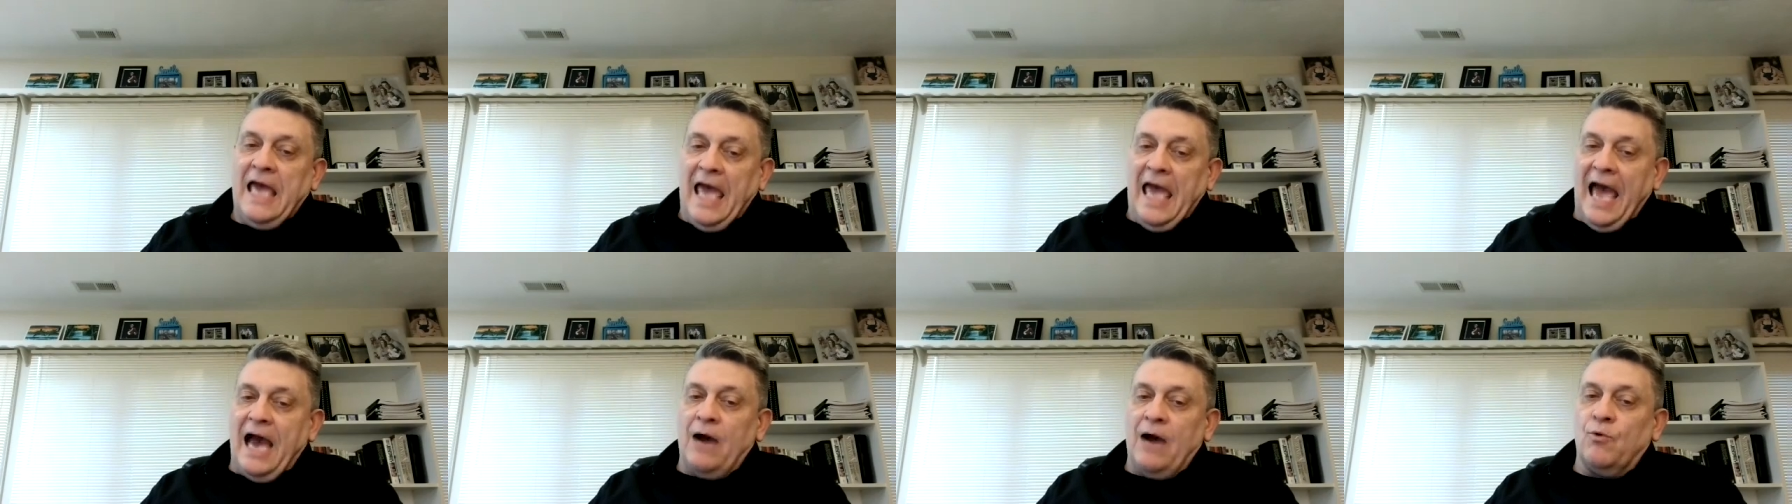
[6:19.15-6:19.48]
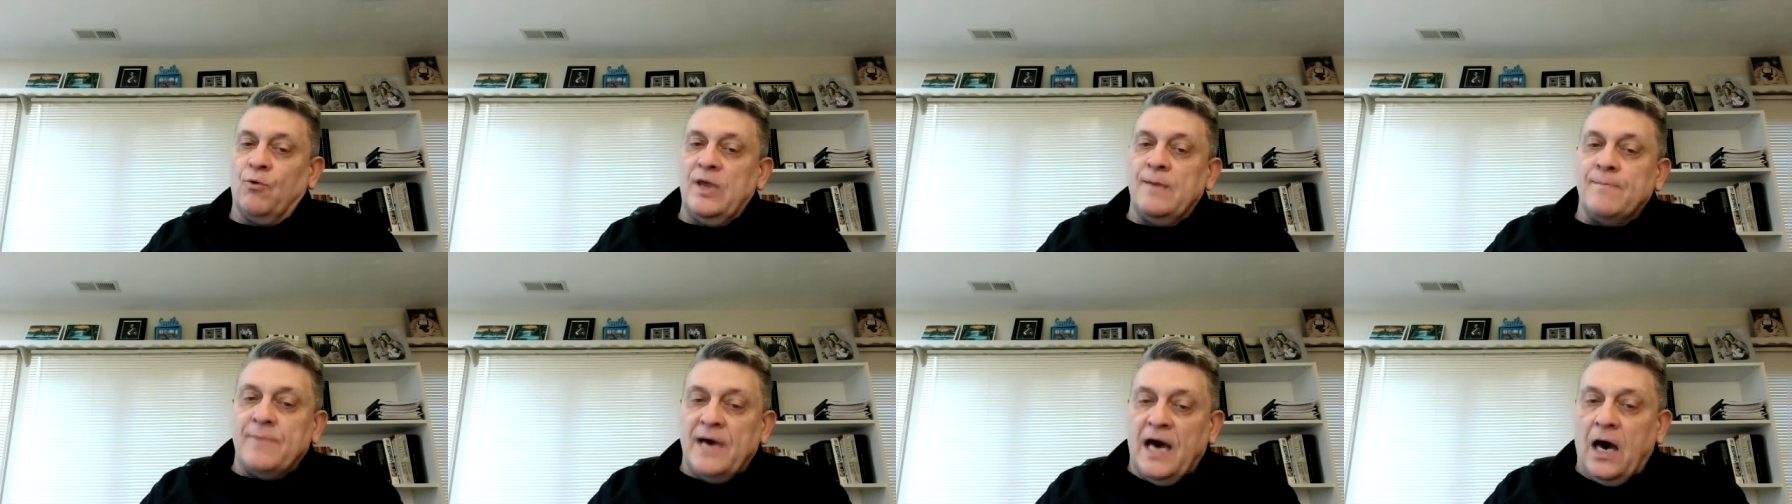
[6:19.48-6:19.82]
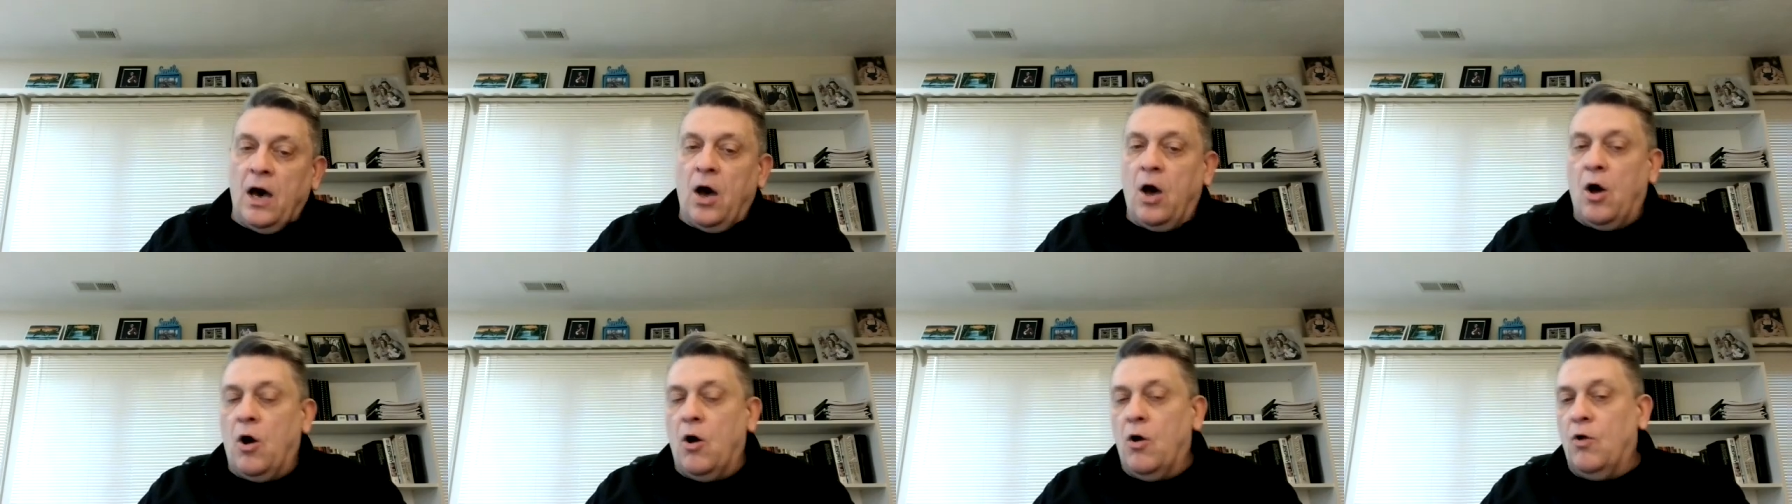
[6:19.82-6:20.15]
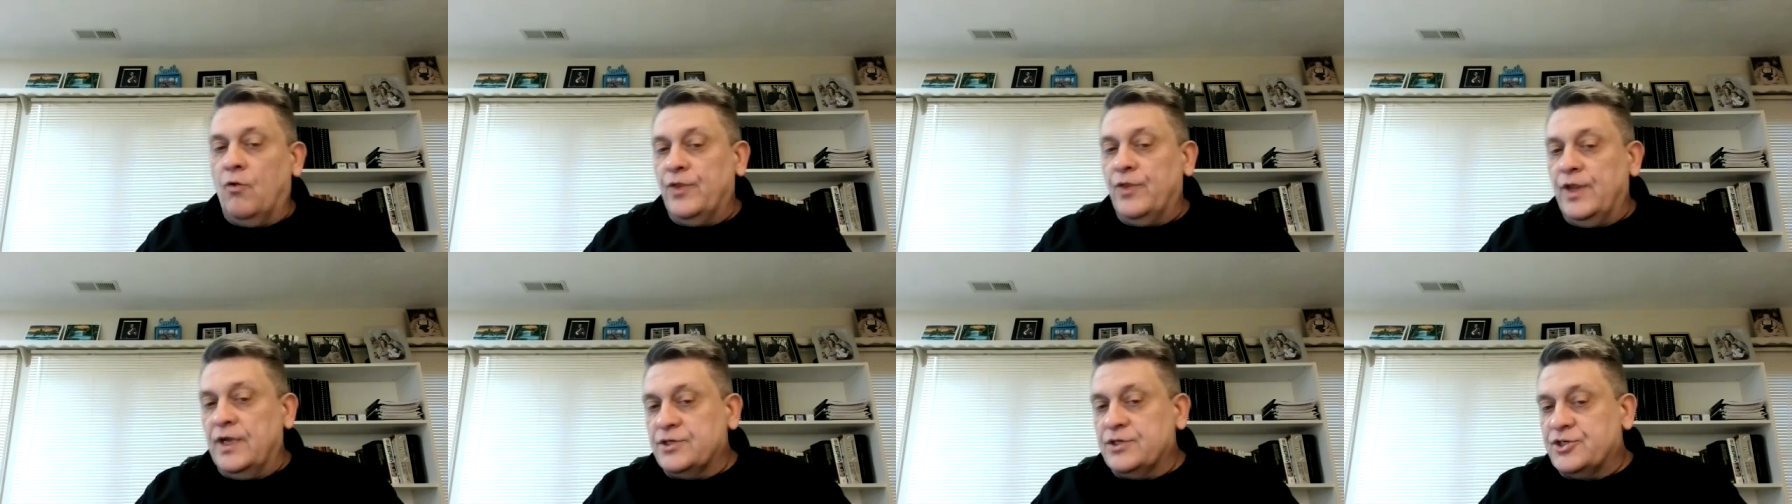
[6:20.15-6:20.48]
How we
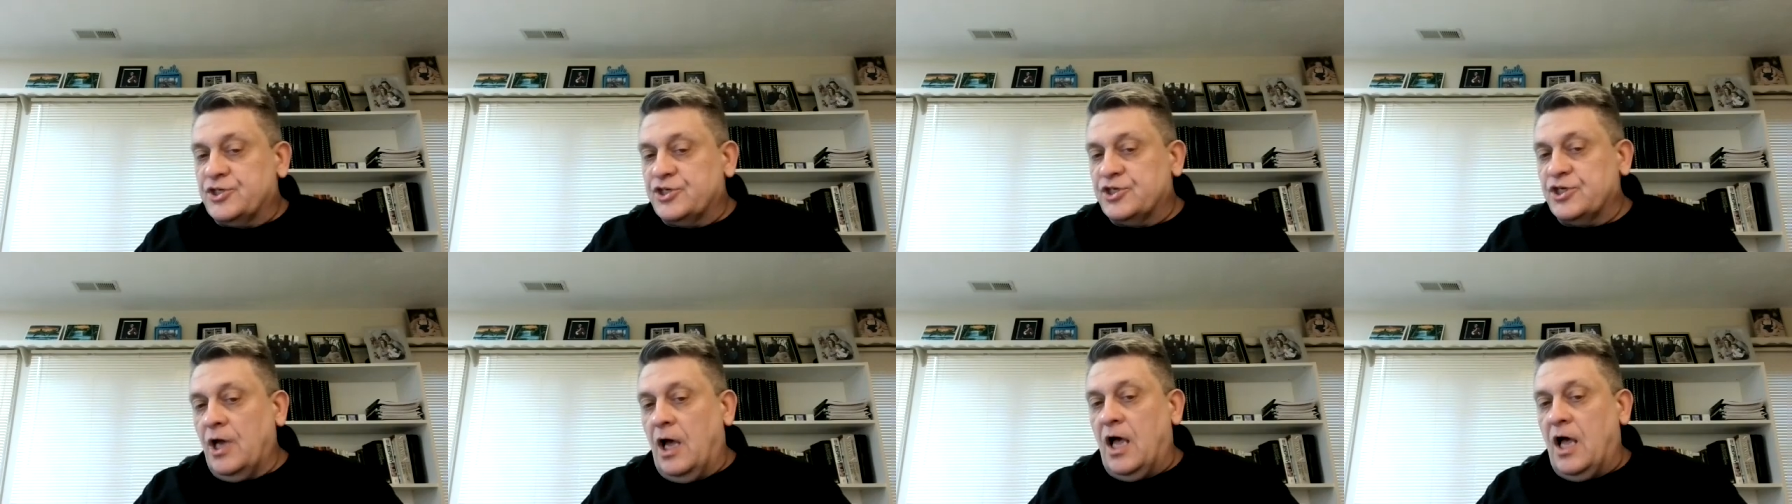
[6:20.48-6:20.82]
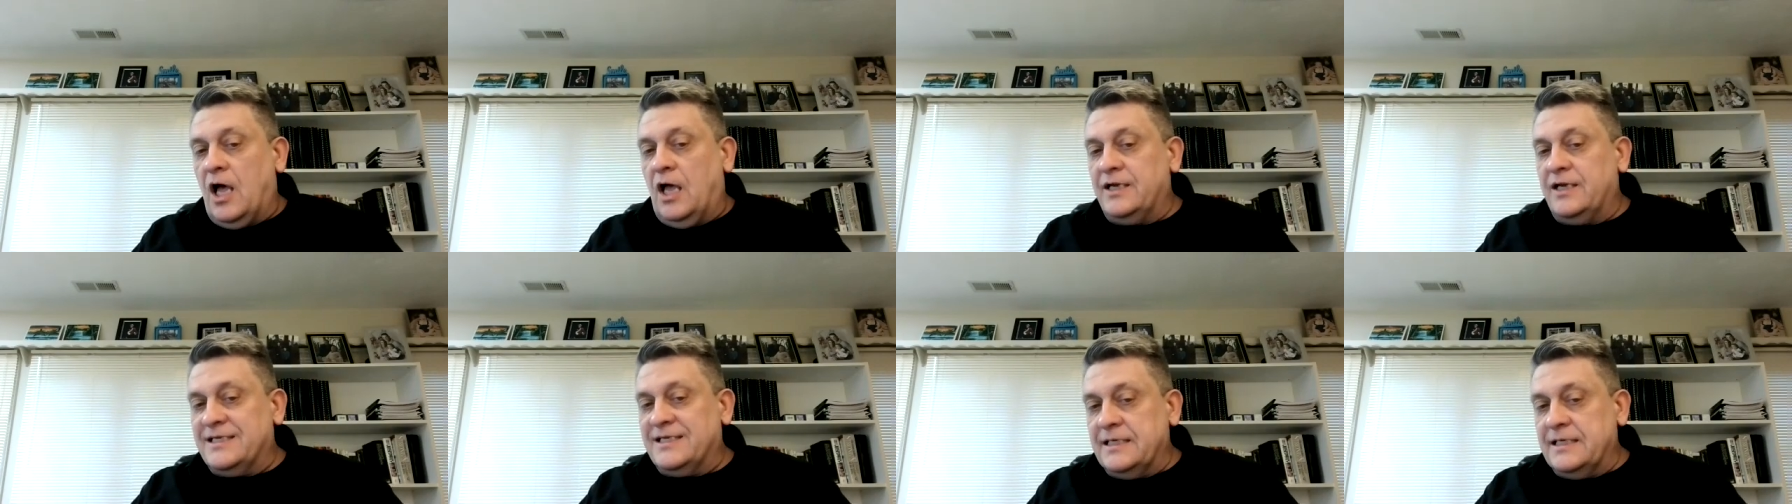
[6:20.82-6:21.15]
behold the Son